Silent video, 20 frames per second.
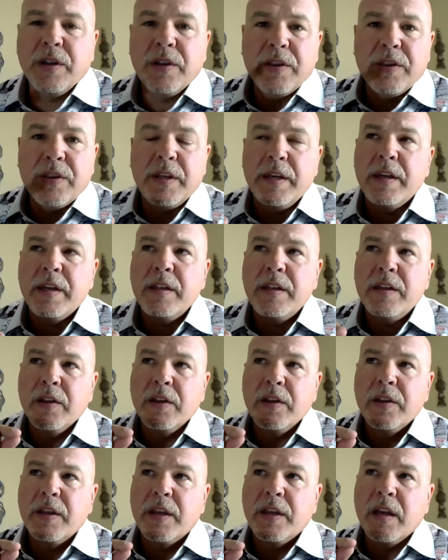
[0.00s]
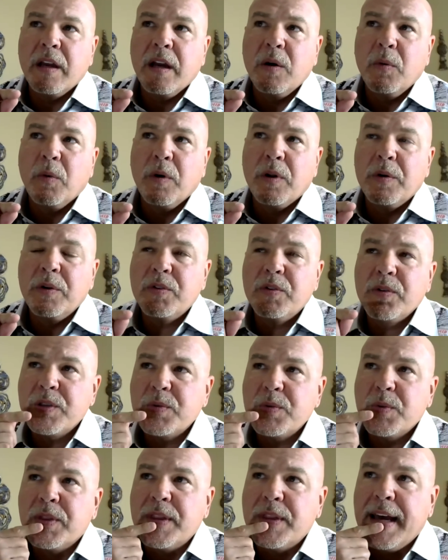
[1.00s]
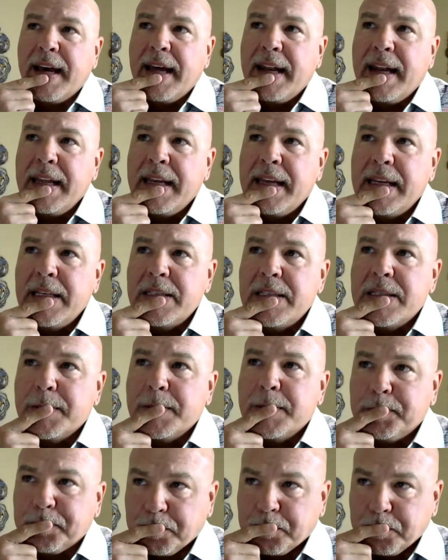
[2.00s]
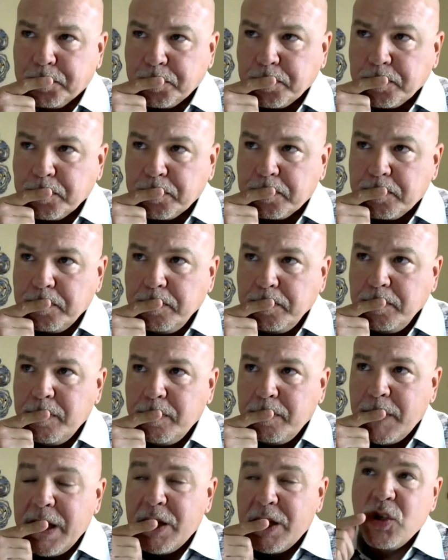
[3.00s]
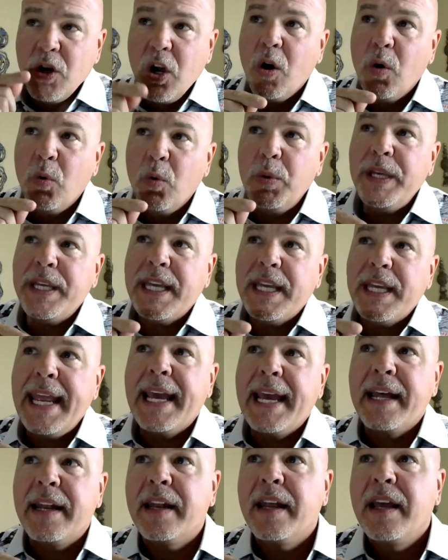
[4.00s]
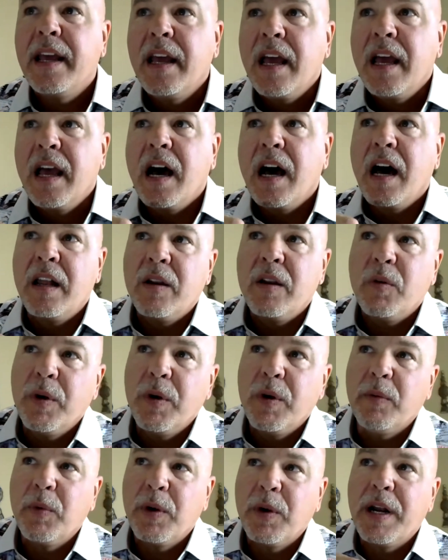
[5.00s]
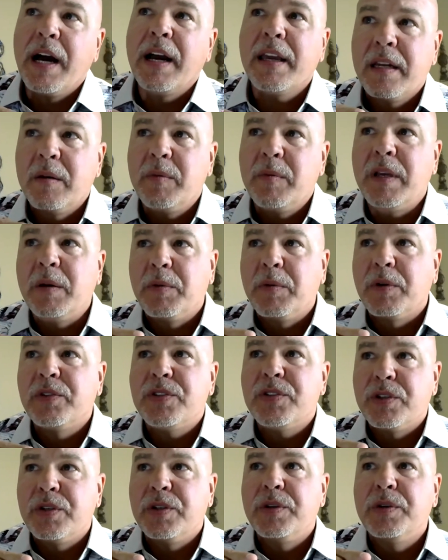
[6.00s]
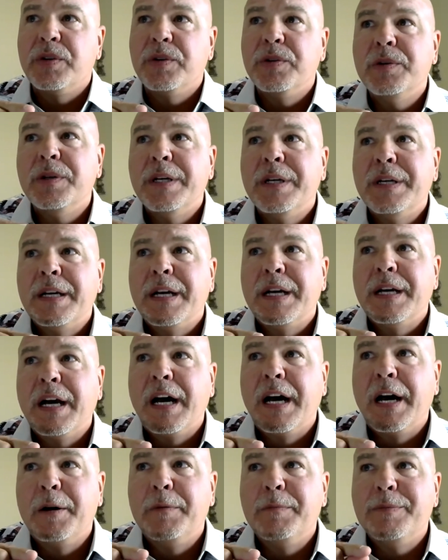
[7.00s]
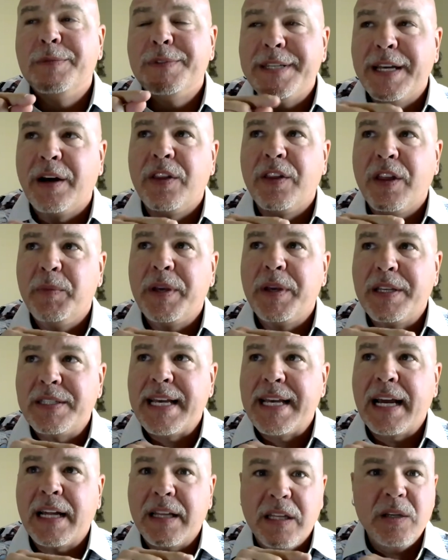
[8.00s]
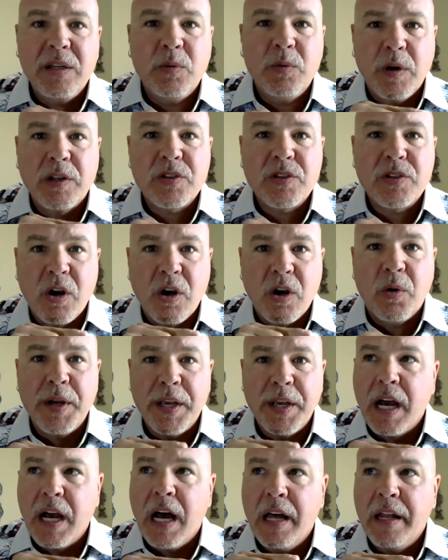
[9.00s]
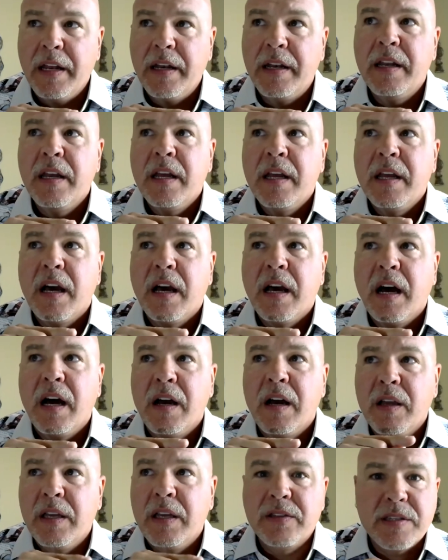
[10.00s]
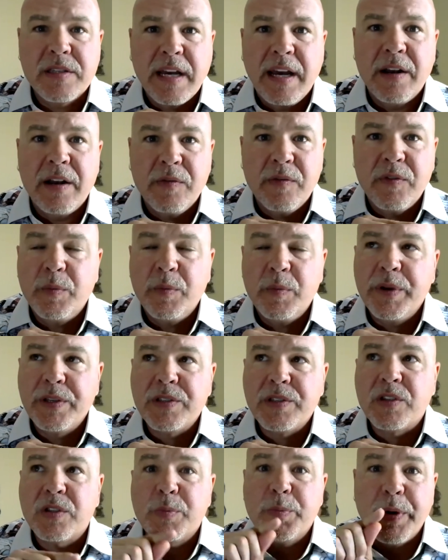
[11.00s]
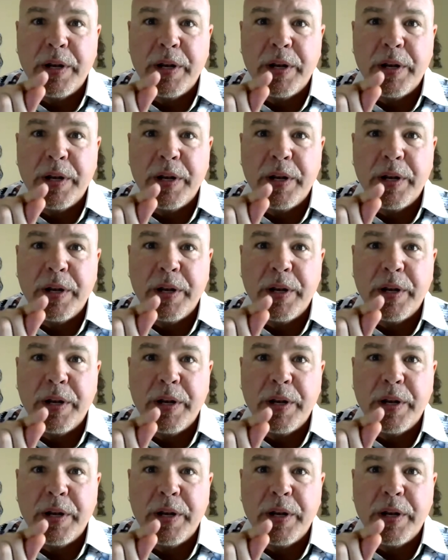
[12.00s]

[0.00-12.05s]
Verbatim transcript: So the other thing, the other thing I want to address with that is, is no, we can't. On, uh, we're we're not going to be able to um, tell them exactly what's going on uh, inside of the business.